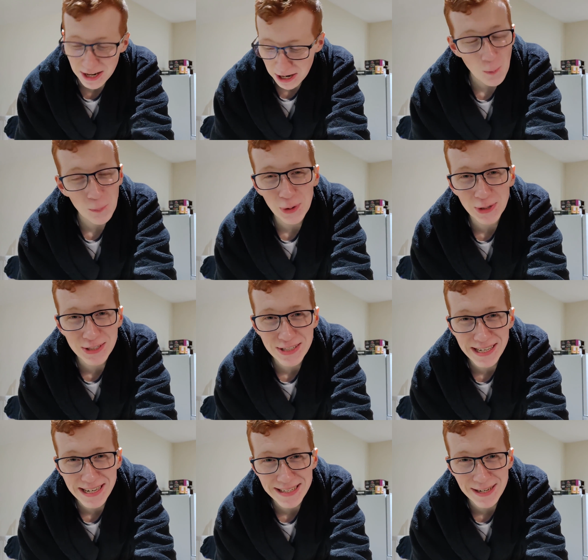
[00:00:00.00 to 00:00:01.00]
Don't put
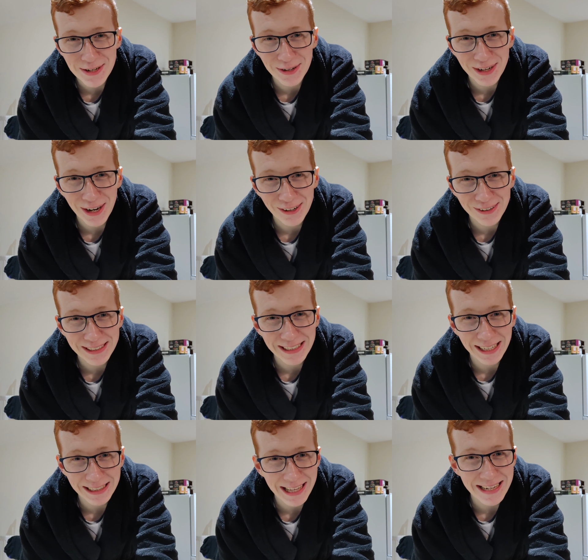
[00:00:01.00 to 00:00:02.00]
cheese in your
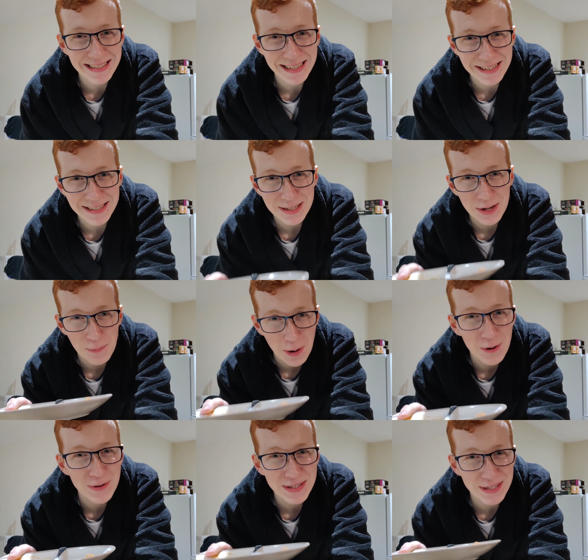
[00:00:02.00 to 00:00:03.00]
curry unless it's
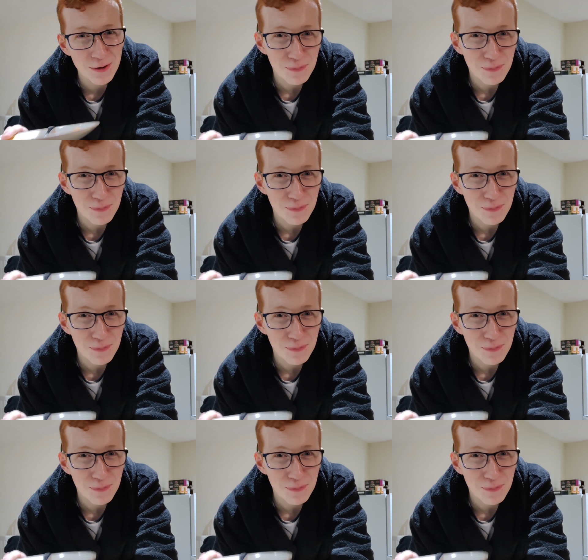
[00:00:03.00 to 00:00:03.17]
supposed